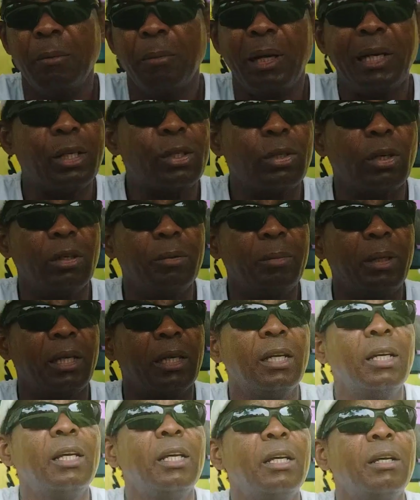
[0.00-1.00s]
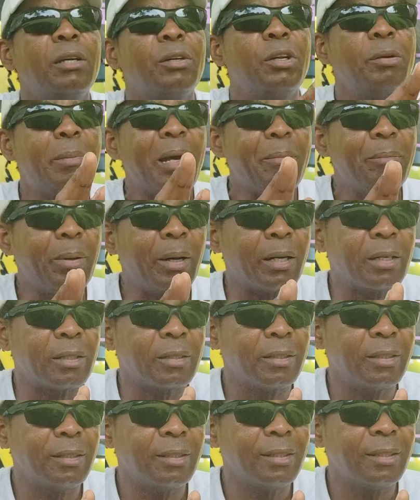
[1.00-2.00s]
But he told me, remember
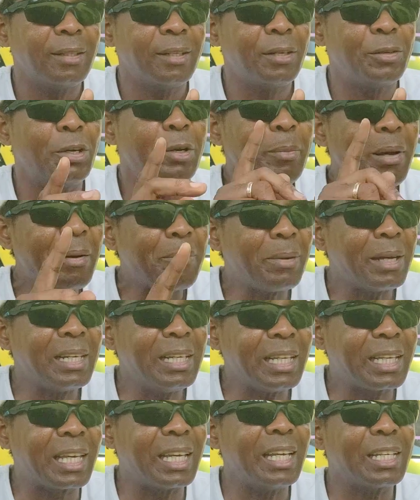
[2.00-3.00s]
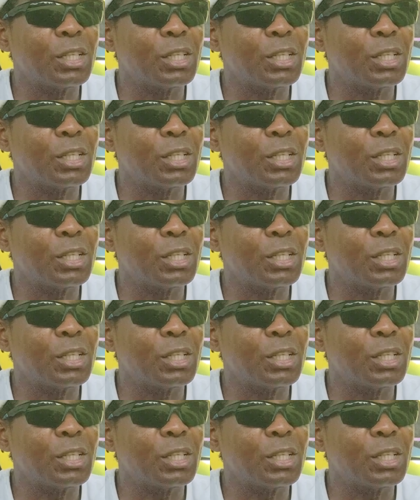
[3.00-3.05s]
Nikki,